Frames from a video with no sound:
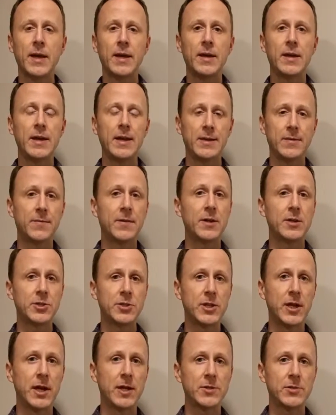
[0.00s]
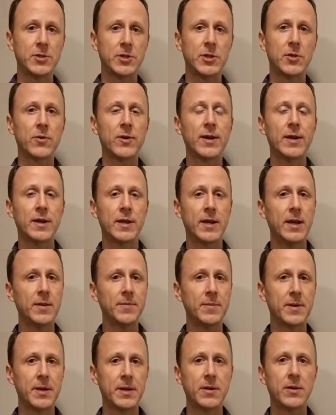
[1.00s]
it's very challenging, or it
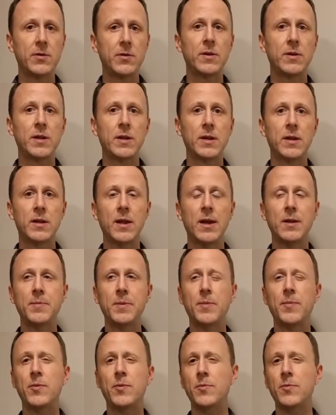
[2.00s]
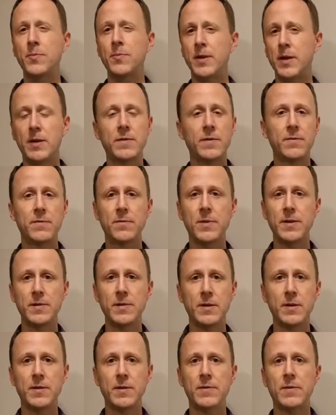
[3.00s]
can be, and a lot of people, because of
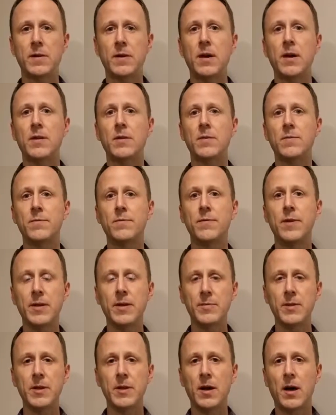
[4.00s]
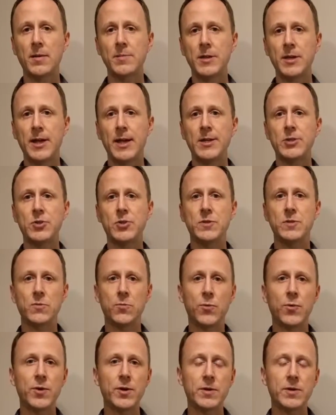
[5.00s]
busyness and other family obligations
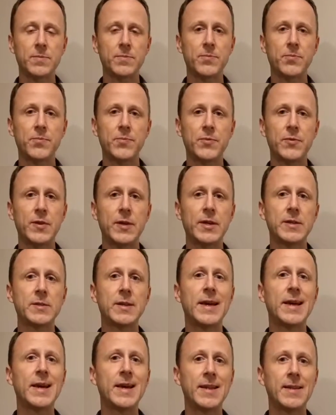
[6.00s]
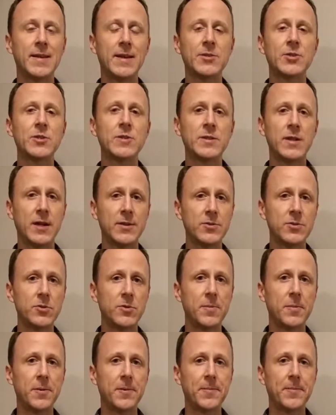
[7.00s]
and work things, that's just not
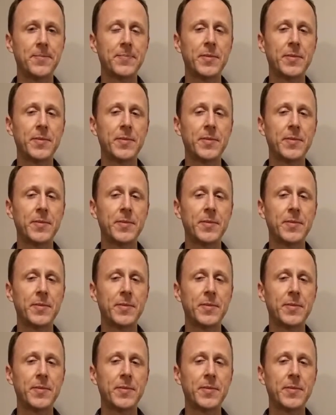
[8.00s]
doable.